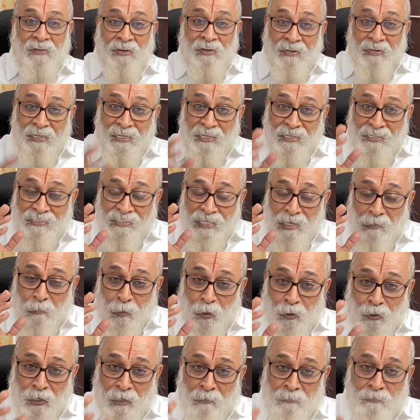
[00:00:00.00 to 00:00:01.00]
when he is
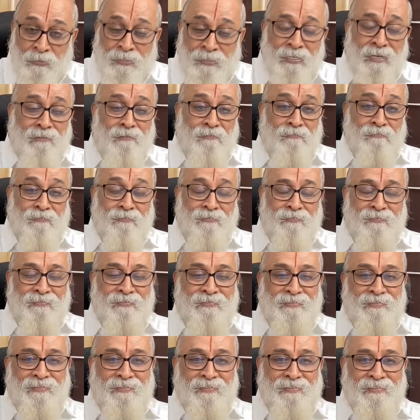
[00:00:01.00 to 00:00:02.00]
able to observe
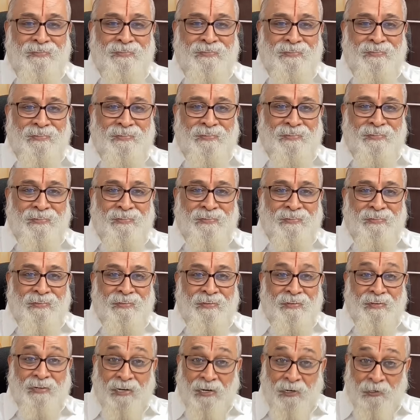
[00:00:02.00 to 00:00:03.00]

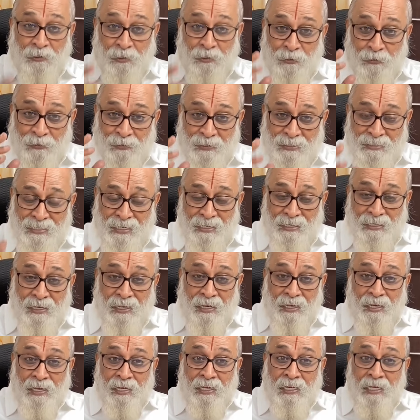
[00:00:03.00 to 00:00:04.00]

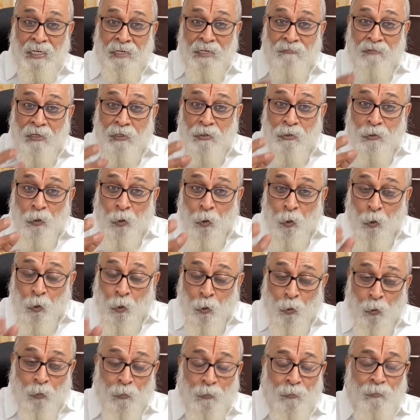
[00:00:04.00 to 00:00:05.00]
continuously, he will
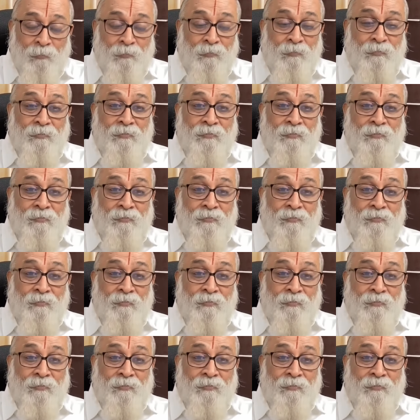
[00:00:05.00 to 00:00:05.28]
know,